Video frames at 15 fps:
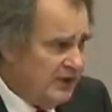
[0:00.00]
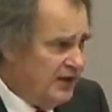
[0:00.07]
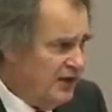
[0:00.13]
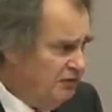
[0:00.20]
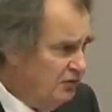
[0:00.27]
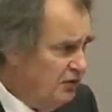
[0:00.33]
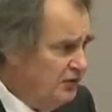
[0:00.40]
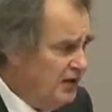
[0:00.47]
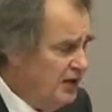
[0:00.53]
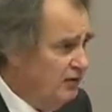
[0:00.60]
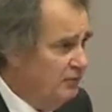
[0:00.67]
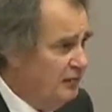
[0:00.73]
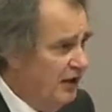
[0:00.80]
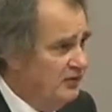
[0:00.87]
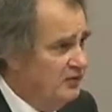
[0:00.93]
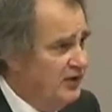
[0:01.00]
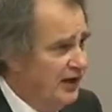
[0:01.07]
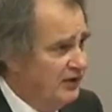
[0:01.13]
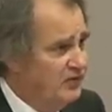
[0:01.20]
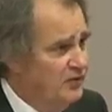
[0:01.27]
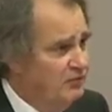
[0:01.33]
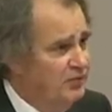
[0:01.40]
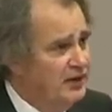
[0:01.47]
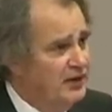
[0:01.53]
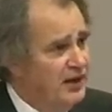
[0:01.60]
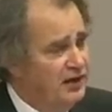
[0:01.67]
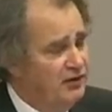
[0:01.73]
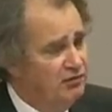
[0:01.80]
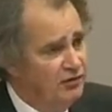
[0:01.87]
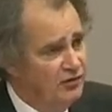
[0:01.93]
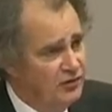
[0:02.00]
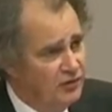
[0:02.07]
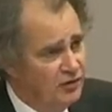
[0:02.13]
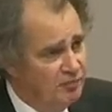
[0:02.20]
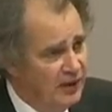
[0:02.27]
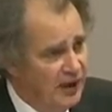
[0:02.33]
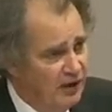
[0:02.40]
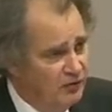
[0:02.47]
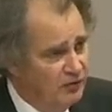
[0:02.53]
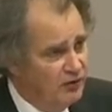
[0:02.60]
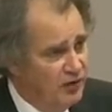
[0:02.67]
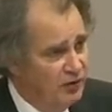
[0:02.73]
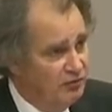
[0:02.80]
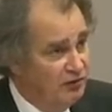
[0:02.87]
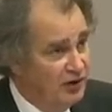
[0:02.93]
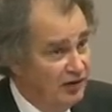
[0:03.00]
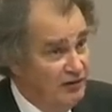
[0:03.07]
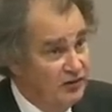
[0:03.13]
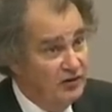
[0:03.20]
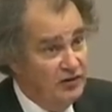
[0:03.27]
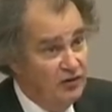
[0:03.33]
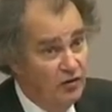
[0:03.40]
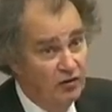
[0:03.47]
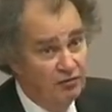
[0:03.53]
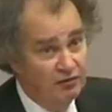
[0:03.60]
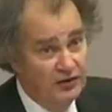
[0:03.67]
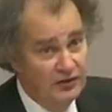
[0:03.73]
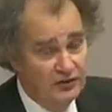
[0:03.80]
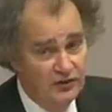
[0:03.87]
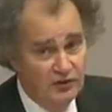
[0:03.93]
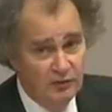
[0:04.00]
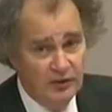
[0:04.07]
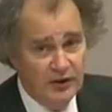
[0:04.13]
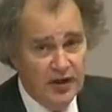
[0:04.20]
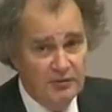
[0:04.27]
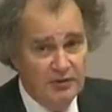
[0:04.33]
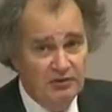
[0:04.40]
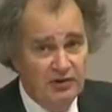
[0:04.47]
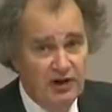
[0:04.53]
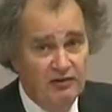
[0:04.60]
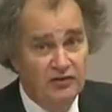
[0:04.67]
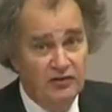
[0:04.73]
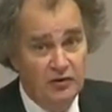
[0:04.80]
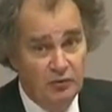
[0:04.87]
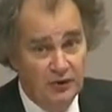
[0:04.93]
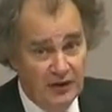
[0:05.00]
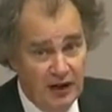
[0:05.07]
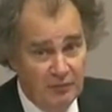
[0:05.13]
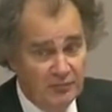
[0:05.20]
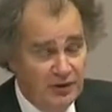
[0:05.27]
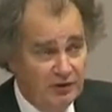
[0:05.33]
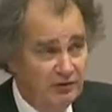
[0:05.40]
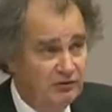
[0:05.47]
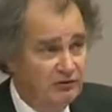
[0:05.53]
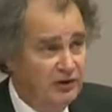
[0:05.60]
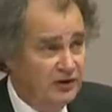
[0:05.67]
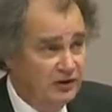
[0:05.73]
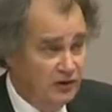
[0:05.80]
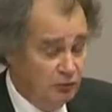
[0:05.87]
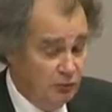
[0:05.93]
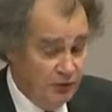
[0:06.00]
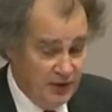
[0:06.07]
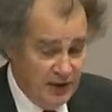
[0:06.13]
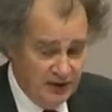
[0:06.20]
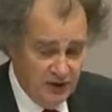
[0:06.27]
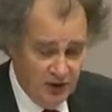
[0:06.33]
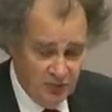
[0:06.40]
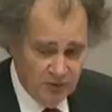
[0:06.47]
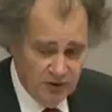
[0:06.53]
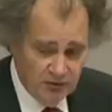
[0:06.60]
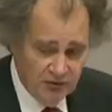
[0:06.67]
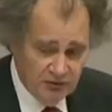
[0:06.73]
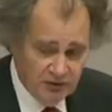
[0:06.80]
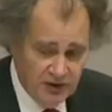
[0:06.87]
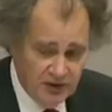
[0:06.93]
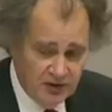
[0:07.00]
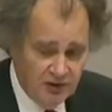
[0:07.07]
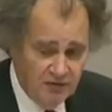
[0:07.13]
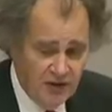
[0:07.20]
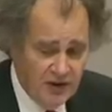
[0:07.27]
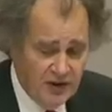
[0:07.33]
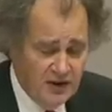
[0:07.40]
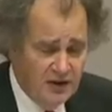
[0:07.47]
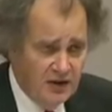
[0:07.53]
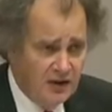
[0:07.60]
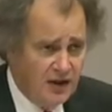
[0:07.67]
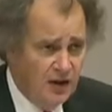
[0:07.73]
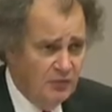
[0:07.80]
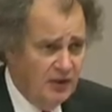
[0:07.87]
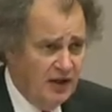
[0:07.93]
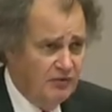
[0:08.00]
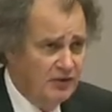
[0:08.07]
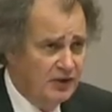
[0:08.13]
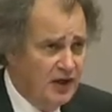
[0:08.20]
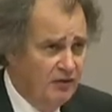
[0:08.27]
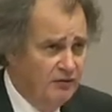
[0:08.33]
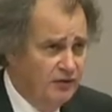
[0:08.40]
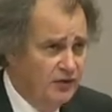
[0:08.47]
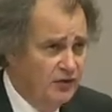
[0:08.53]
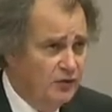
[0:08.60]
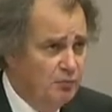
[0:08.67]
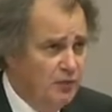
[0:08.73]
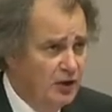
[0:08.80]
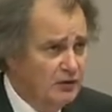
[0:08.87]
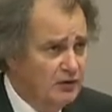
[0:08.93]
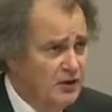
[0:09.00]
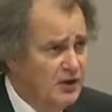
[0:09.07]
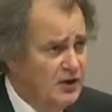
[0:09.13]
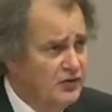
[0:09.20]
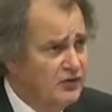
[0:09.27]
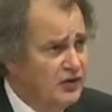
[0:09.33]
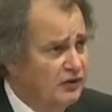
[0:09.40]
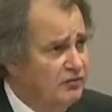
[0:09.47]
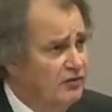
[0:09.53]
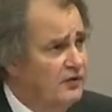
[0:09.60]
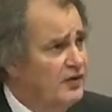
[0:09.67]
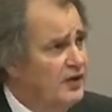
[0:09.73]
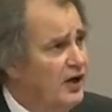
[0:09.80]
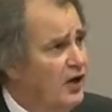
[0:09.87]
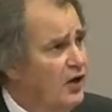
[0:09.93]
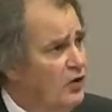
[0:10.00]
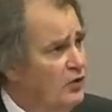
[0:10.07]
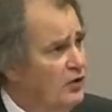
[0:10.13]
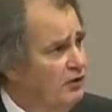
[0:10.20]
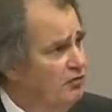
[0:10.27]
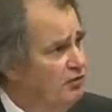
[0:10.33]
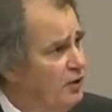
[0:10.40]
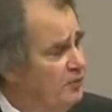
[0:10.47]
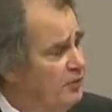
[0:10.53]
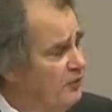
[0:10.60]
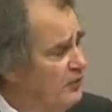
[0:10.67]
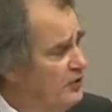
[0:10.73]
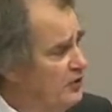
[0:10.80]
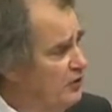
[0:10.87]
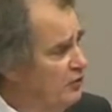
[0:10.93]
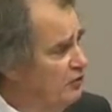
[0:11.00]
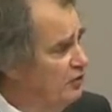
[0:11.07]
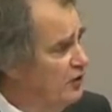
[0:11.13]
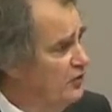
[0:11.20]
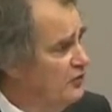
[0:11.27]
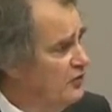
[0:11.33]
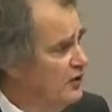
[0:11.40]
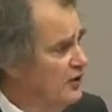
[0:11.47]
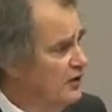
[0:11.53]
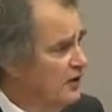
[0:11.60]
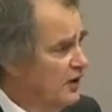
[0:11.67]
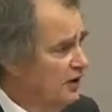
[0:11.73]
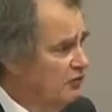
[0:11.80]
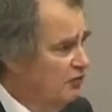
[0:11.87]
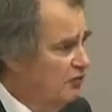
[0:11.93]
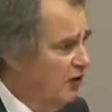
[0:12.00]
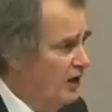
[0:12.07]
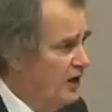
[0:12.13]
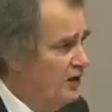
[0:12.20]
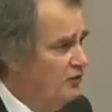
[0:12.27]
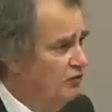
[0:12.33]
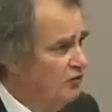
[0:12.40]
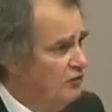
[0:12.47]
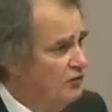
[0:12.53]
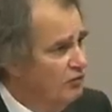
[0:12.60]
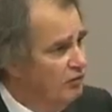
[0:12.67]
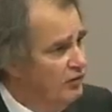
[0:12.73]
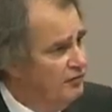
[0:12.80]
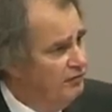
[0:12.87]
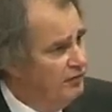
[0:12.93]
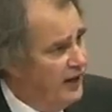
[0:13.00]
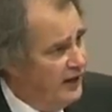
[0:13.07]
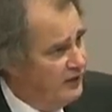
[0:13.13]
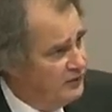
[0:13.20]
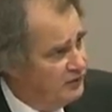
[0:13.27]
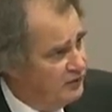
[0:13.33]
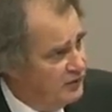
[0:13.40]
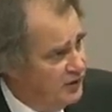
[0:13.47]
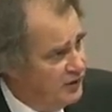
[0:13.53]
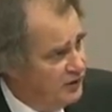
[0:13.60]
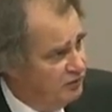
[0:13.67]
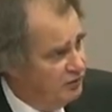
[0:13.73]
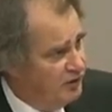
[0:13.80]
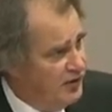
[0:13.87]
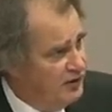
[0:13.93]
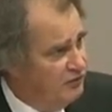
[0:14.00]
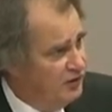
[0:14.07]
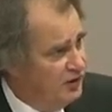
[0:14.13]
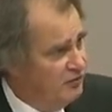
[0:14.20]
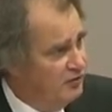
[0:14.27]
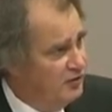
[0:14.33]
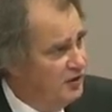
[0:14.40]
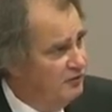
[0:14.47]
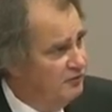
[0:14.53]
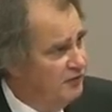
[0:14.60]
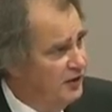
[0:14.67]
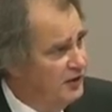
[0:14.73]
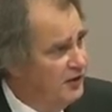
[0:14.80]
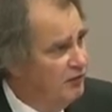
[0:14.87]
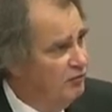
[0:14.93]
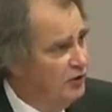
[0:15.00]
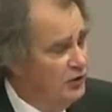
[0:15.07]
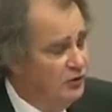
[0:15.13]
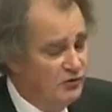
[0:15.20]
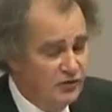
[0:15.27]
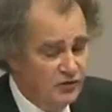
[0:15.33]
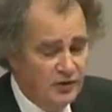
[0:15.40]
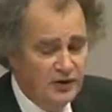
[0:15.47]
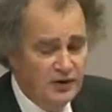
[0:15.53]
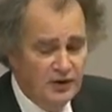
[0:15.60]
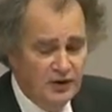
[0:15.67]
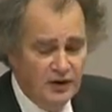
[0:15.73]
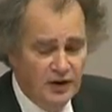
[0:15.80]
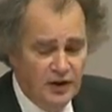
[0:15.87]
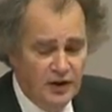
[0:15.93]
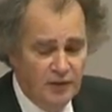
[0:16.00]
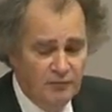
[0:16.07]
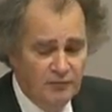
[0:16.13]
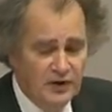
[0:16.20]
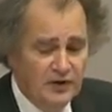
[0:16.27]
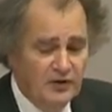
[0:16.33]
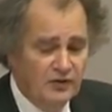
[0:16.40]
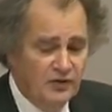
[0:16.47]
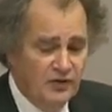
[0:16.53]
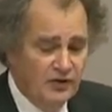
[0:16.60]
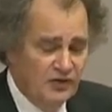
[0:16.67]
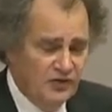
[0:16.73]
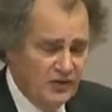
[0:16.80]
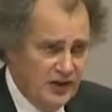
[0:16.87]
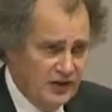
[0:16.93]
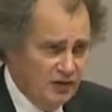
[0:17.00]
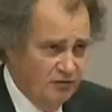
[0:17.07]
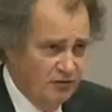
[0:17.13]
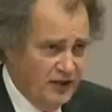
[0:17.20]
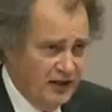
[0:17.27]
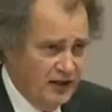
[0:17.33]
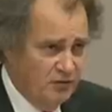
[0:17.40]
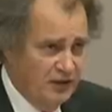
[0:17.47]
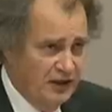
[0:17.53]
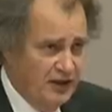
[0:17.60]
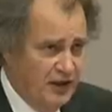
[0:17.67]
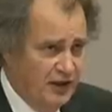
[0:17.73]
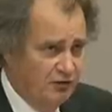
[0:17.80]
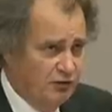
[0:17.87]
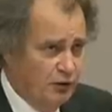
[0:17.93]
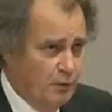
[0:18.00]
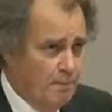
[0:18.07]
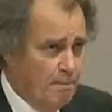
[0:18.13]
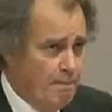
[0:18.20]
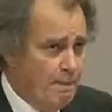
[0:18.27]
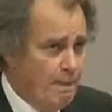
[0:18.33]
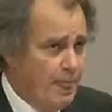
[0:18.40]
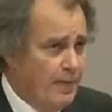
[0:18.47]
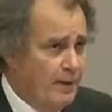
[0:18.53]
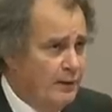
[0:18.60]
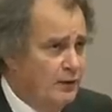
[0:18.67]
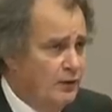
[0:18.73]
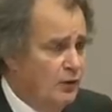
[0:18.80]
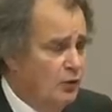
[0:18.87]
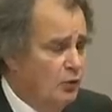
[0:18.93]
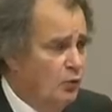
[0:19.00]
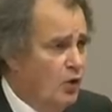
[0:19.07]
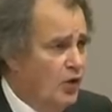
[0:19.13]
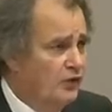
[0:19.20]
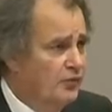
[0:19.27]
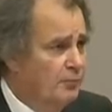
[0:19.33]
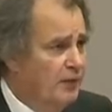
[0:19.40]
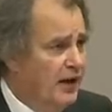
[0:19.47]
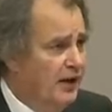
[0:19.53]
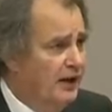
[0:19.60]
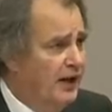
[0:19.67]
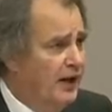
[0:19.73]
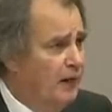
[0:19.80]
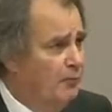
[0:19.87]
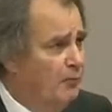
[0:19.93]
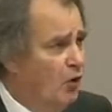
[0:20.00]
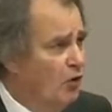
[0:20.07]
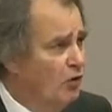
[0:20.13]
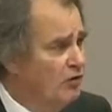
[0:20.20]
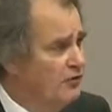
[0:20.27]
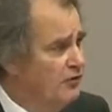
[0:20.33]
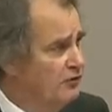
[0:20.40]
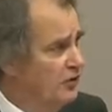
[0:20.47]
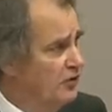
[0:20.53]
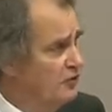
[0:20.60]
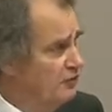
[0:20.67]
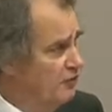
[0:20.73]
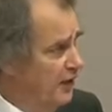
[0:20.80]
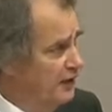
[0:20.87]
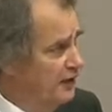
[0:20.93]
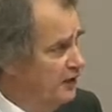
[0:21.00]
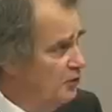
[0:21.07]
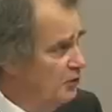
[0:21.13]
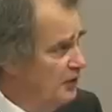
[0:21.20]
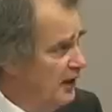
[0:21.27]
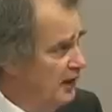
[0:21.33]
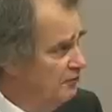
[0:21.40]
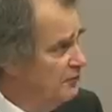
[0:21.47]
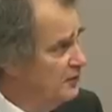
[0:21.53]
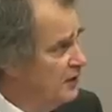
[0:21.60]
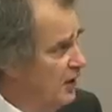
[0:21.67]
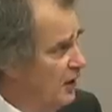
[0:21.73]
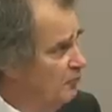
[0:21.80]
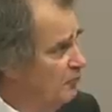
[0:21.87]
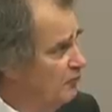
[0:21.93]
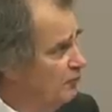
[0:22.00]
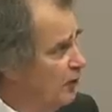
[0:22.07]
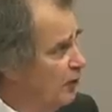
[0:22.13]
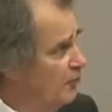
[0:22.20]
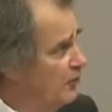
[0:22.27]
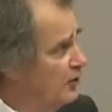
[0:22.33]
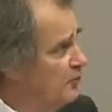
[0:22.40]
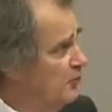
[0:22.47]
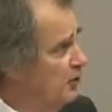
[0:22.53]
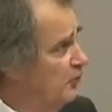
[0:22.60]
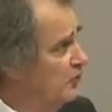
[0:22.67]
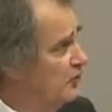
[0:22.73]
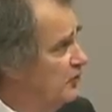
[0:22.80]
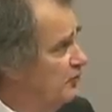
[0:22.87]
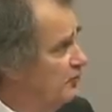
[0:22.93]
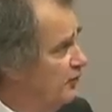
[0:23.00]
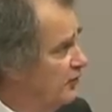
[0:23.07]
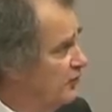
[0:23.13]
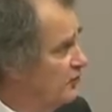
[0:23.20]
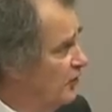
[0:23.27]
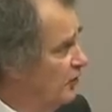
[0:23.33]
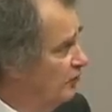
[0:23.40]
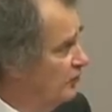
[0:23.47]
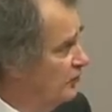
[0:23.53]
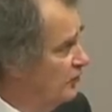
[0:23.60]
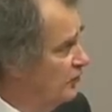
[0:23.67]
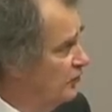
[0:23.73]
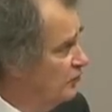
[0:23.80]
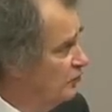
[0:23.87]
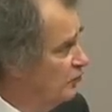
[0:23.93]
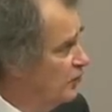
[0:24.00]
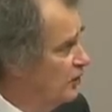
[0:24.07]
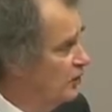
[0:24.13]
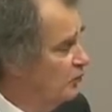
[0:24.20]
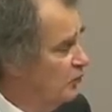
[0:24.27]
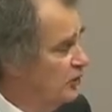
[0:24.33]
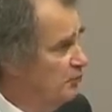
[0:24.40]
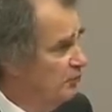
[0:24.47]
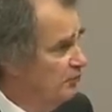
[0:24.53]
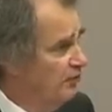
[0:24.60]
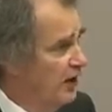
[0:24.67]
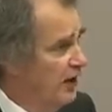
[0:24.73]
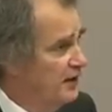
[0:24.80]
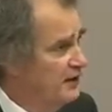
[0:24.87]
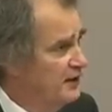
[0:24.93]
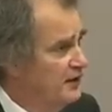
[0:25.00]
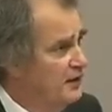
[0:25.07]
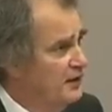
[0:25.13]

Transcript: Issues here about tax implications, about uh, charity law, for instance. If it became a charity, would that be restrictive? Would that not be restrictive? Can we have a governance model such that the ownership of the new J I S C can change to reflect uh, changing uh, funding routes? Um, so the second recommendation was about how more of the J I S C funding would have to come from the community for the services uh, we provide.